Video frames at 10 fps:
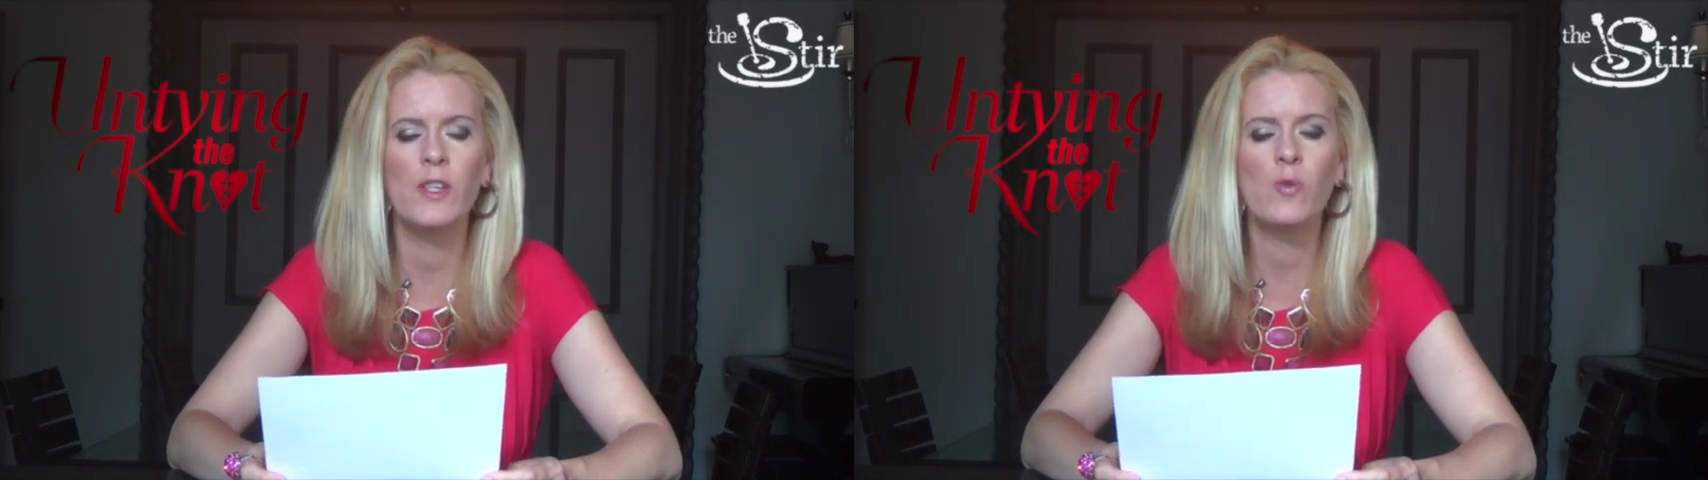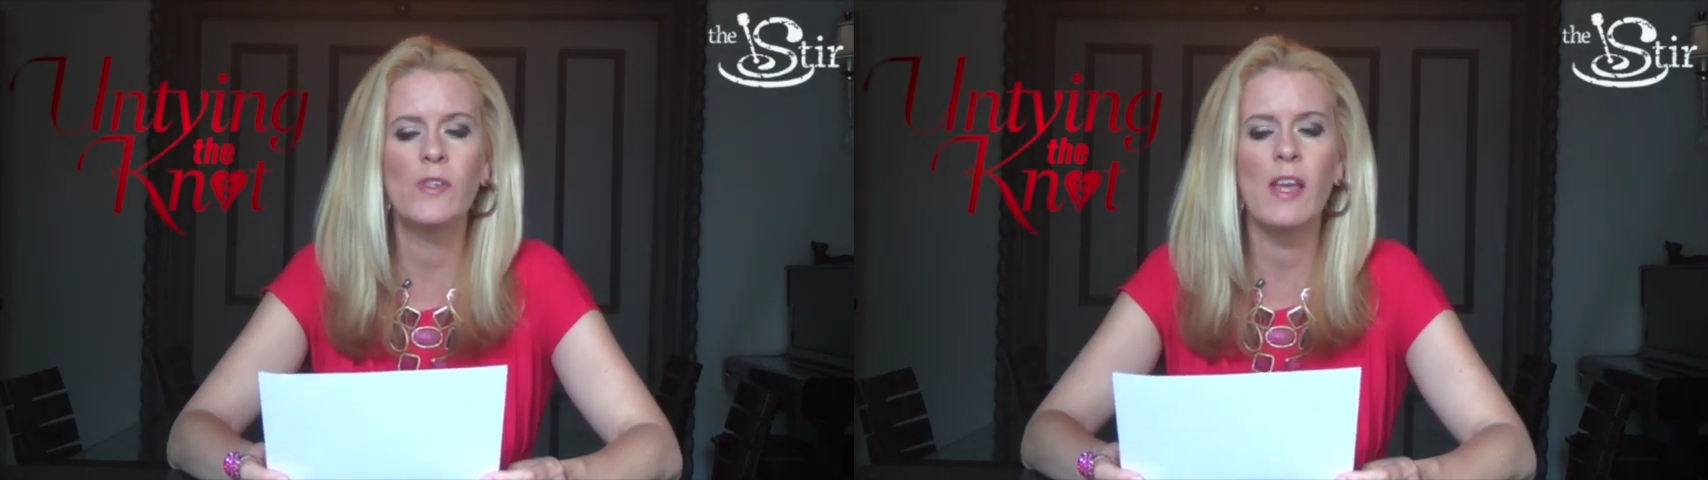
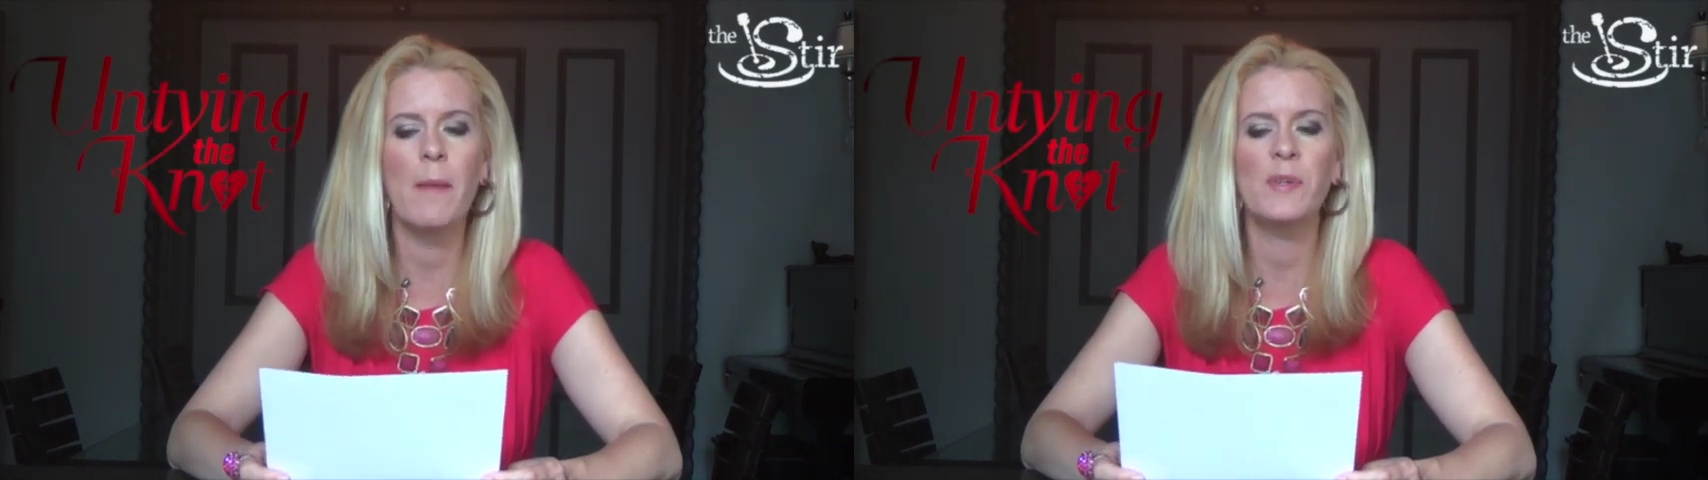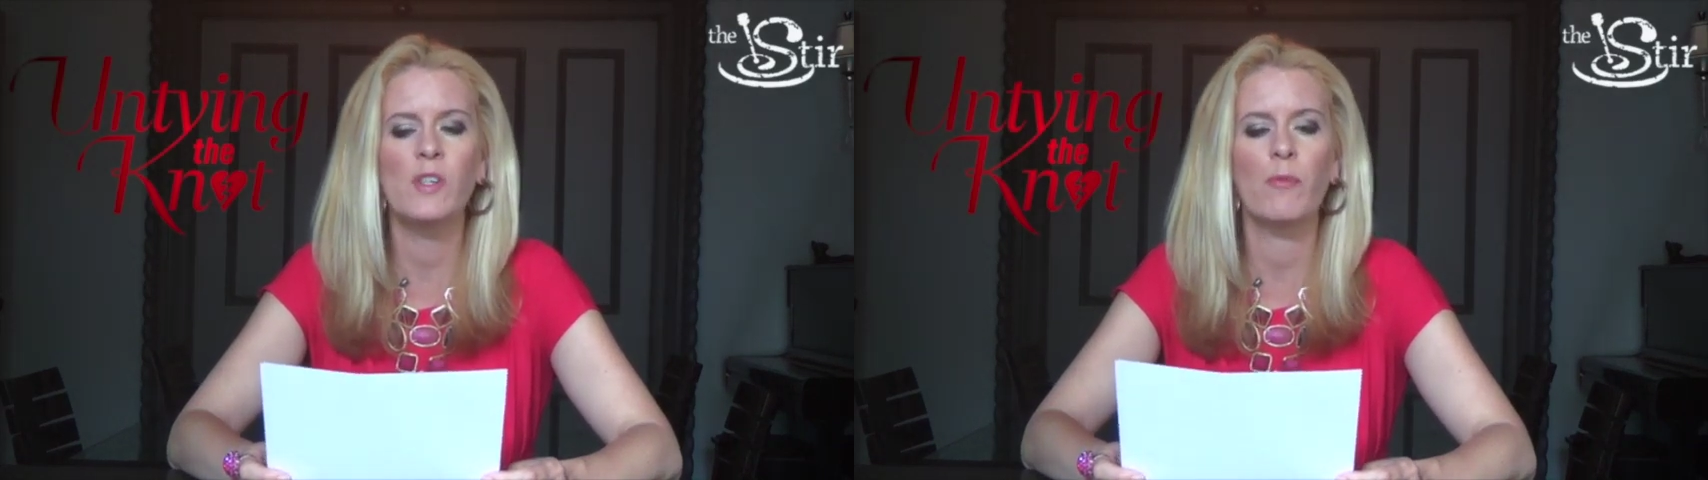This was
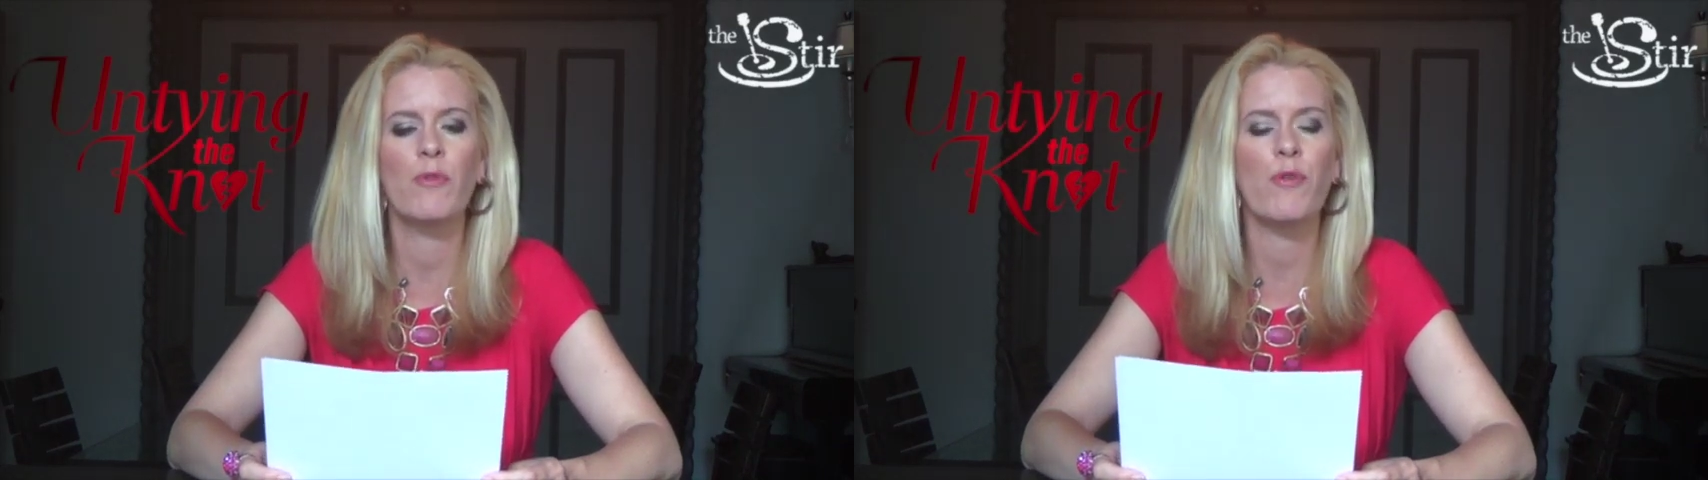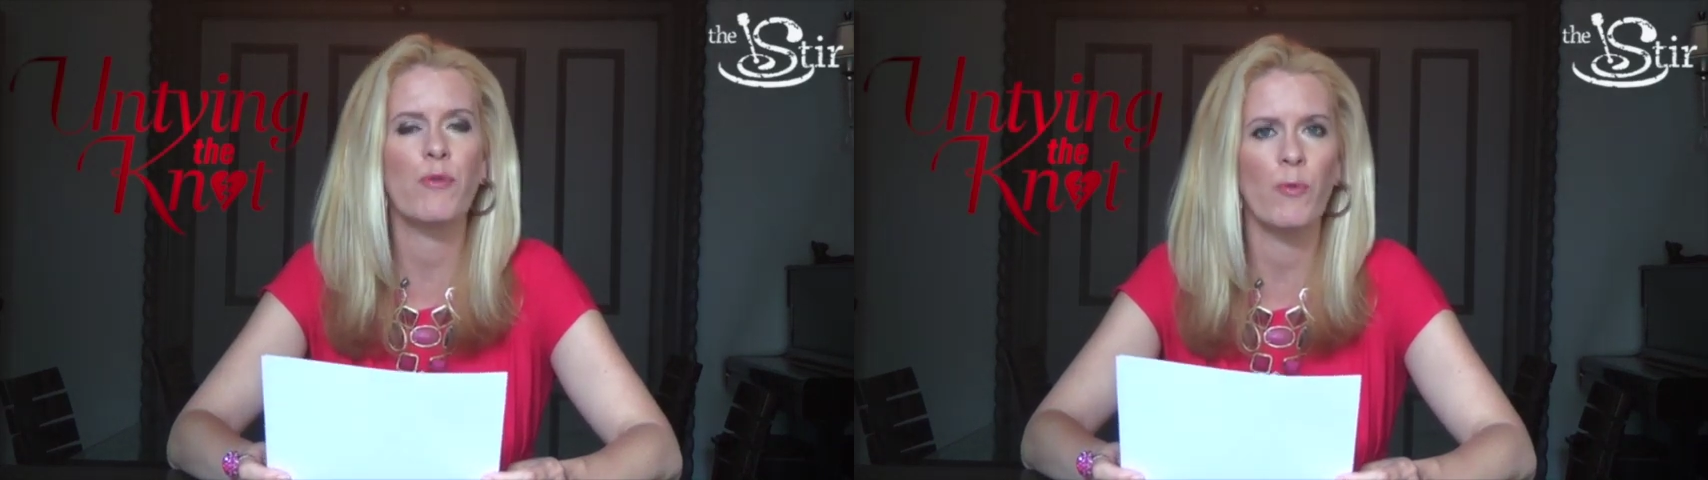
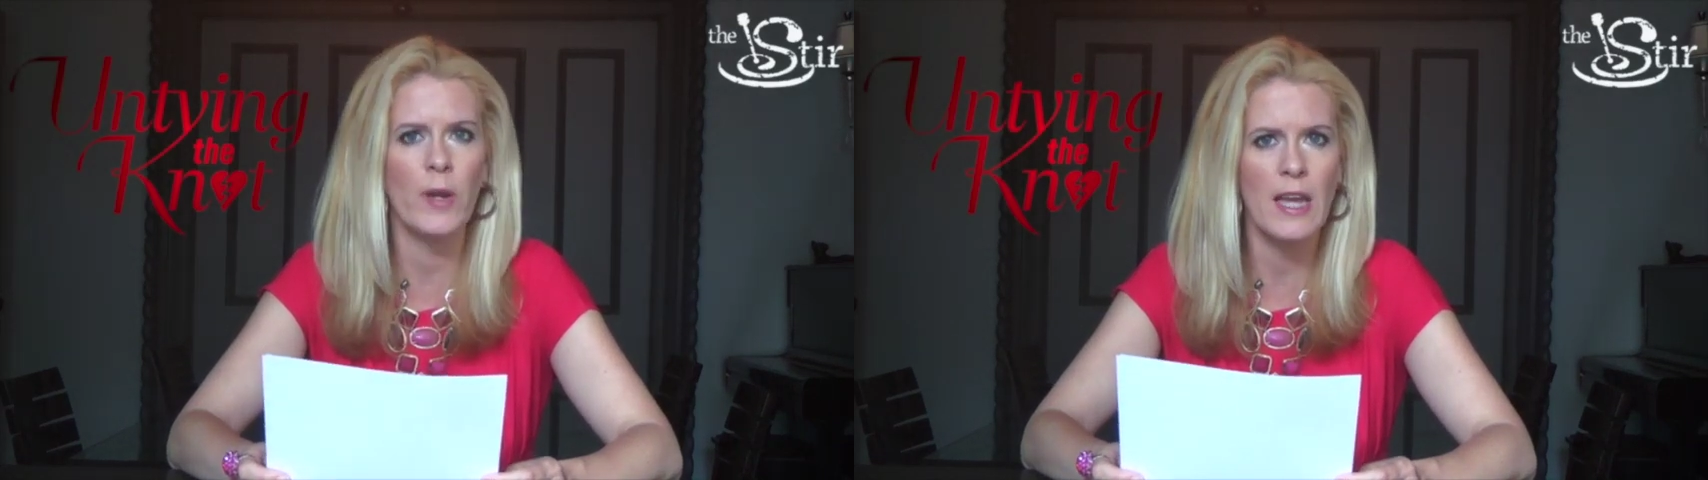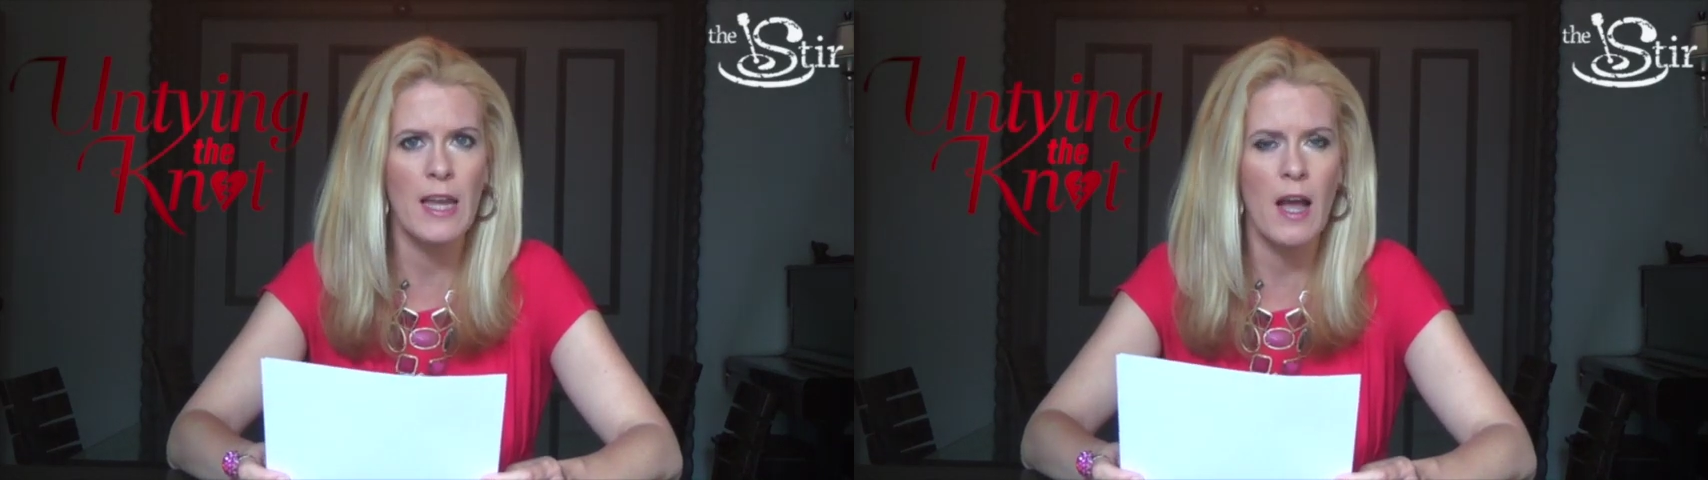episode three.